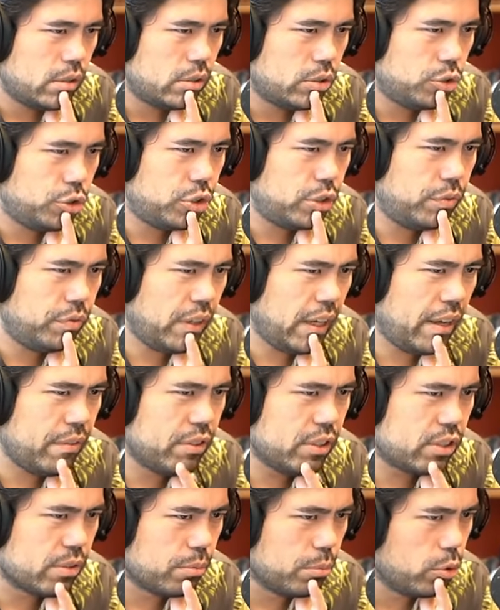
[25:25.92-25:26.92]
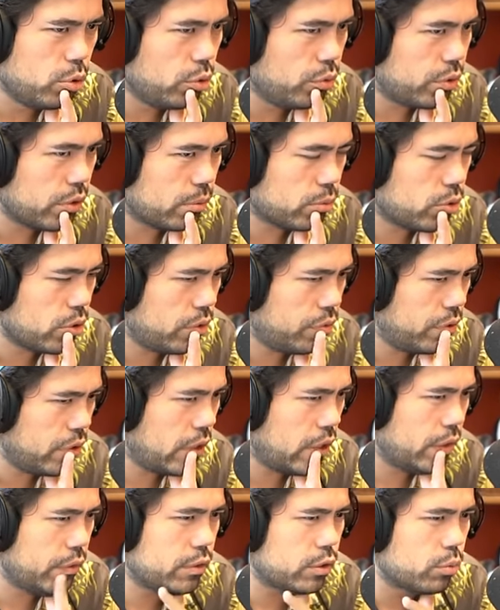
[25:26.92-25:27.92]
g5 is a move here I'm trying to figure
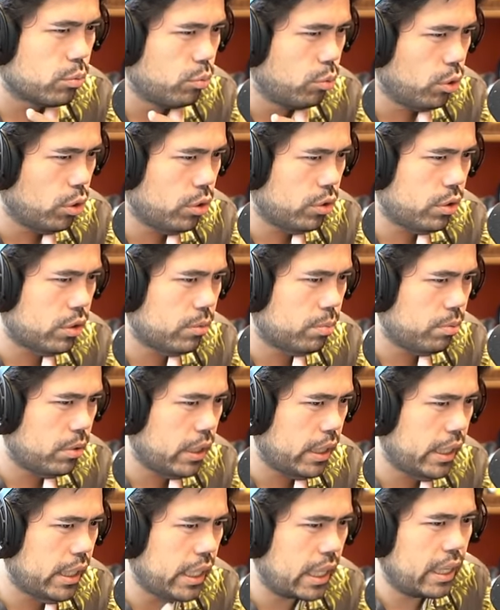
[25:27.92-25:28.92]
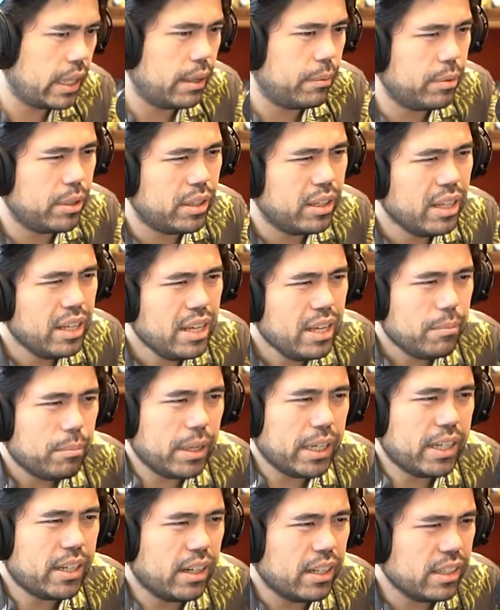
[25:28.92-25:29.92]
out if it's worth it to play it I, I mean my
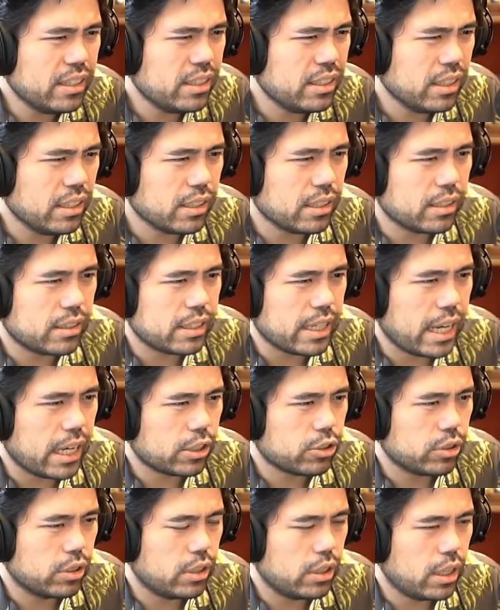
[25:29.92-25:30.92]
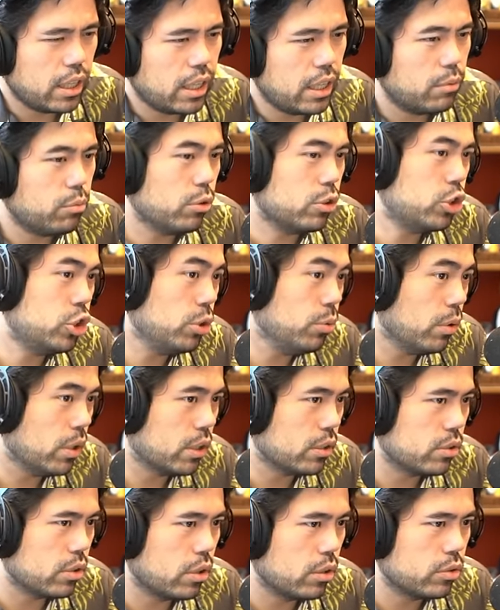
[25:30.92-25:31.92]
gut instinct is actually not rook g1
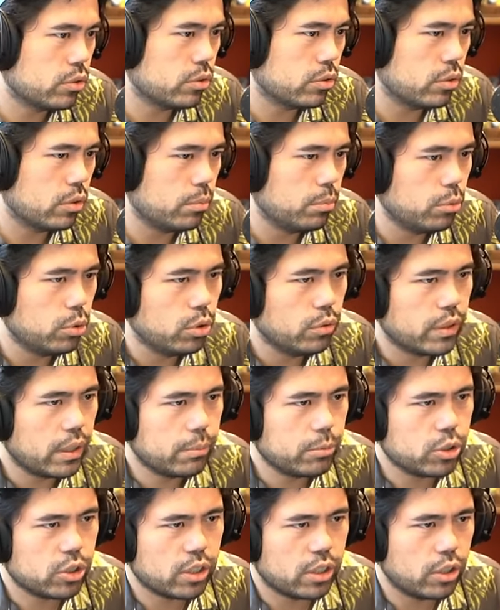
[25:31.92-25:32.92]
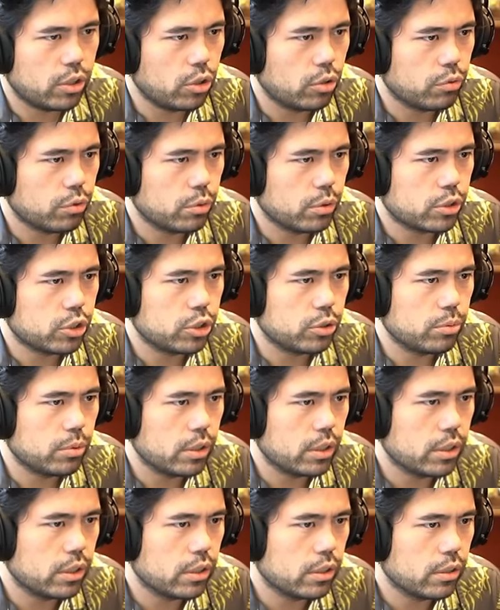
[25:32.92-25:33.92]
is also a move and I'm just gonna go for rook
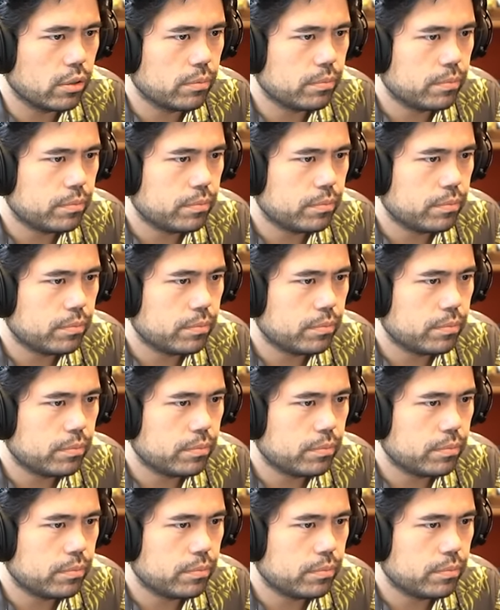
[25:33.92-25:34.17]
g1 here